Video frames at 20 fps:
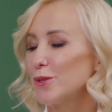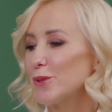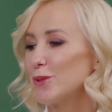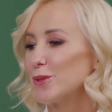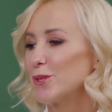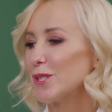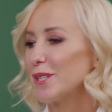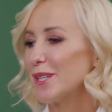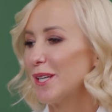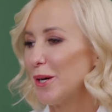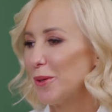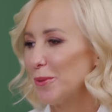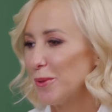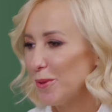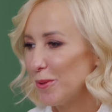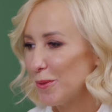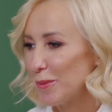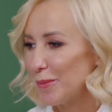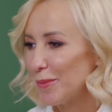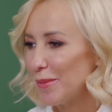who don't know
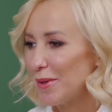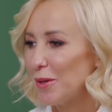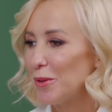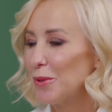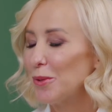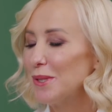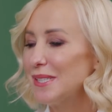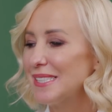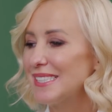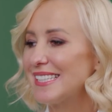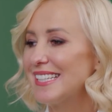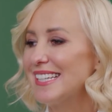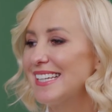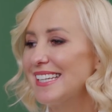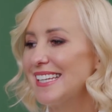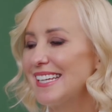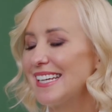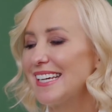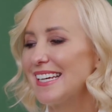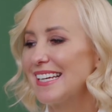you, who is
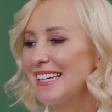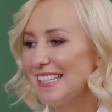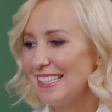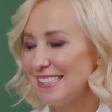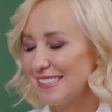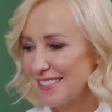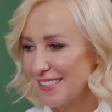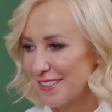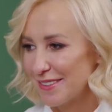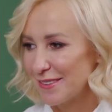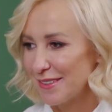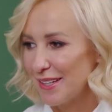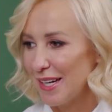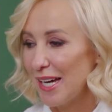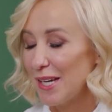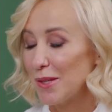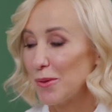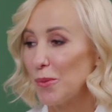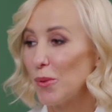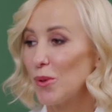Lyster
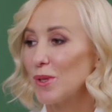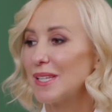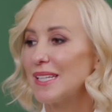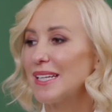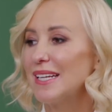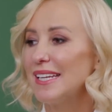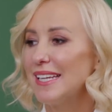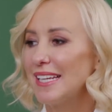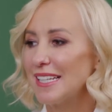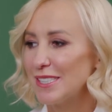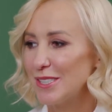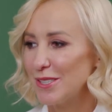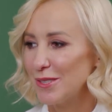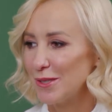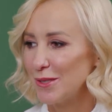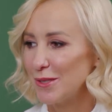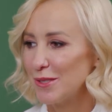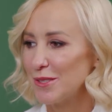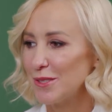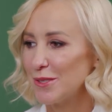and what links
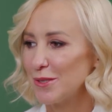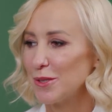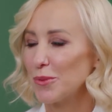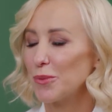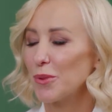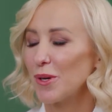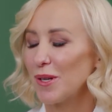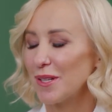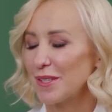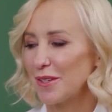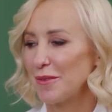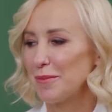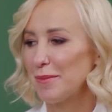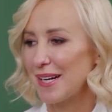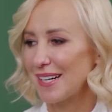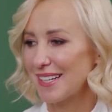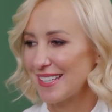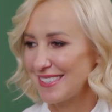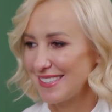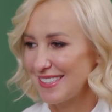you to the world of
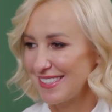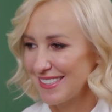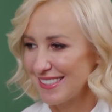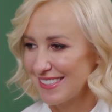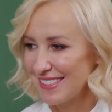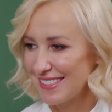marketing?